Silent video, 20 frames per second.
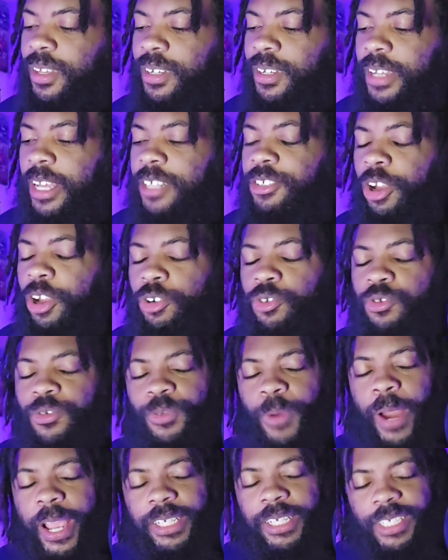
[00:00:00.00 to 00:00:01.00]
that's a
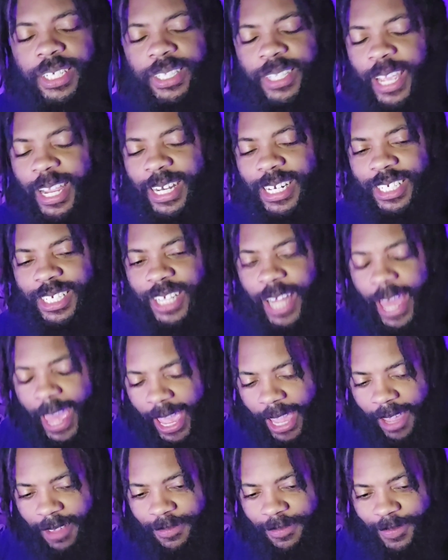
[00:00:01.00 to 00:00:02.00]
crazy thing to
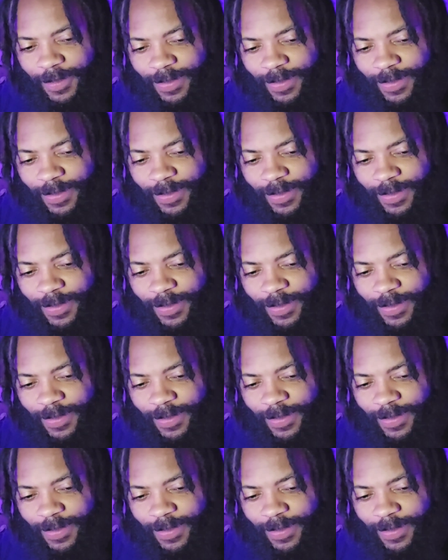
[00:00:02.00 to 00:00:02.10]
say.